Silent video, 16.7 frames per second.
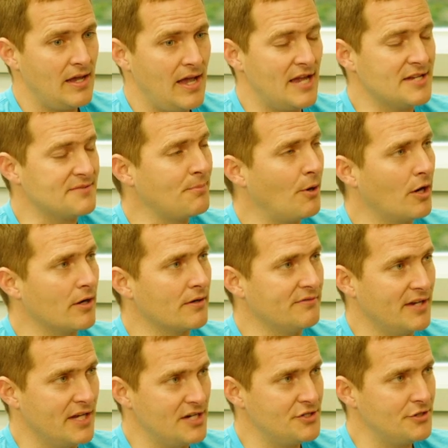as part of
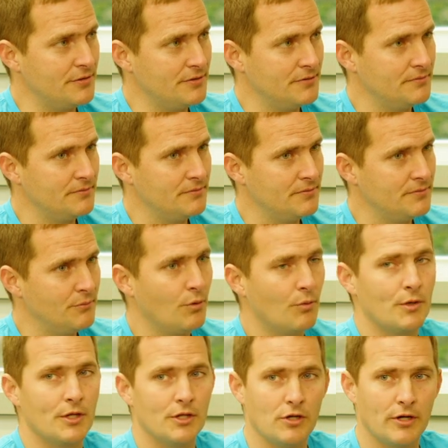nature, where
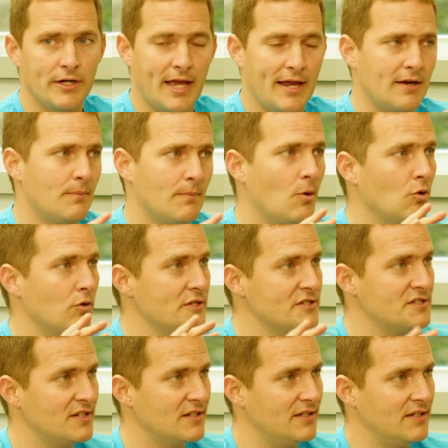we look at them
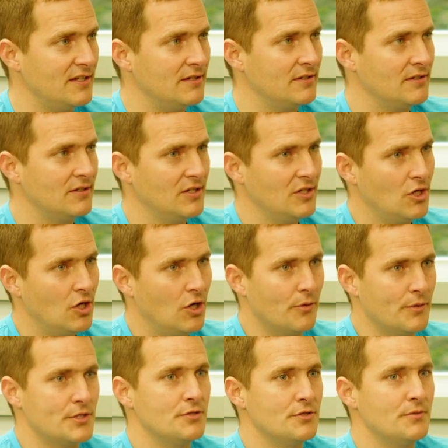holistically,
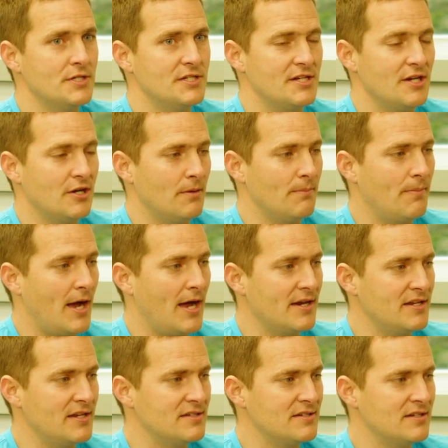or do we see our
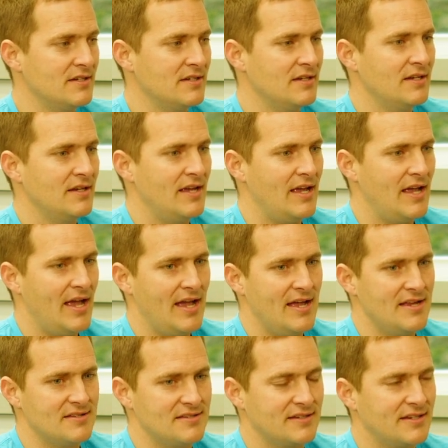bodies
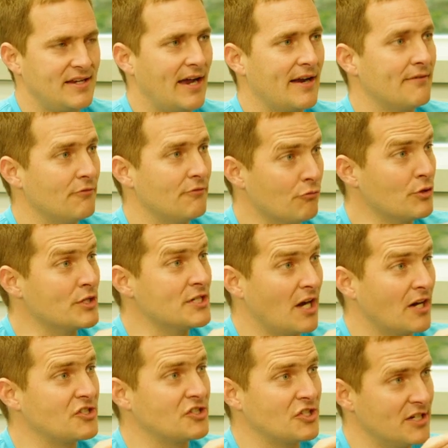as kind of
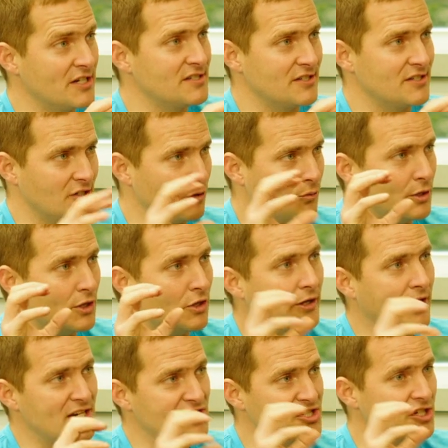reductionistic, or we
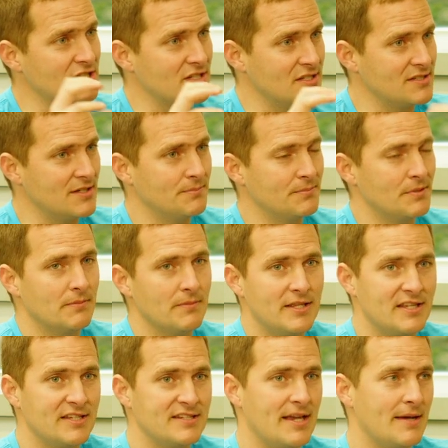look at just a symptom?
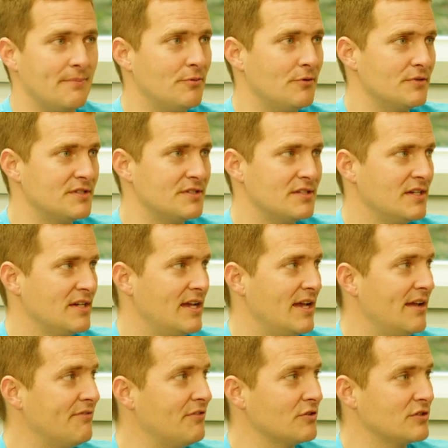And the example is
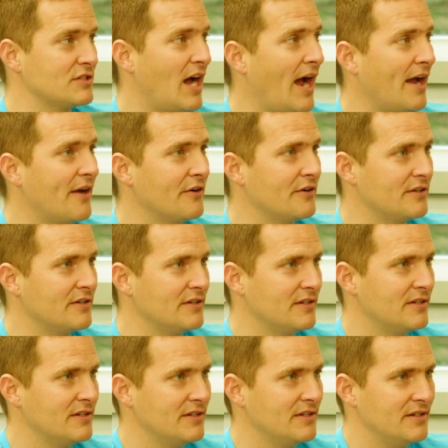if you're tired,
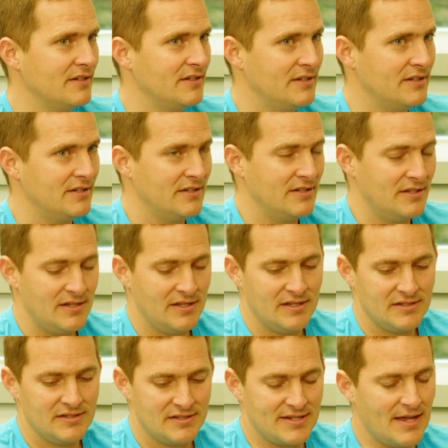
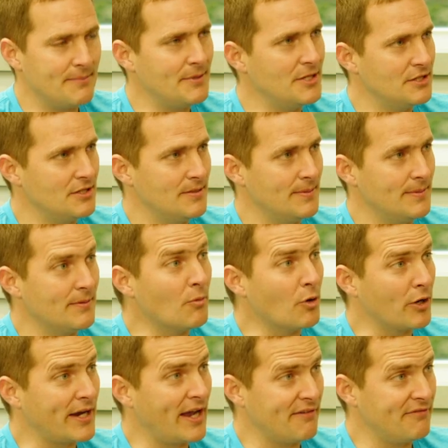does that mean you need
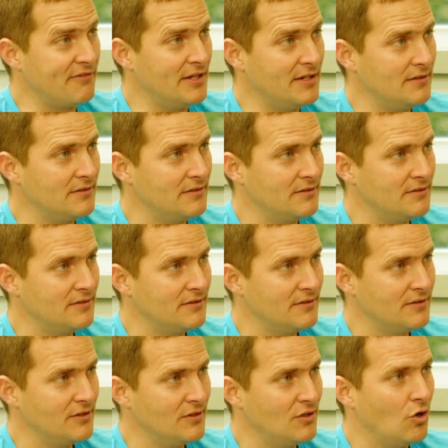more caffeine?
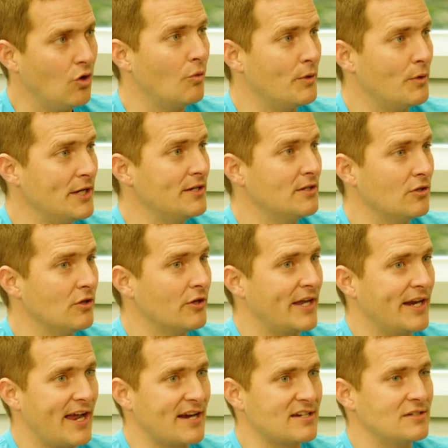Or we need to look
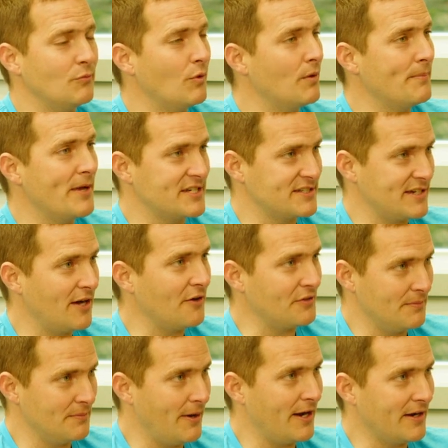at actually what makes a
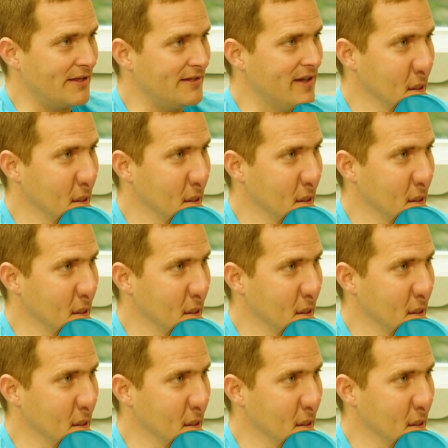healthy body?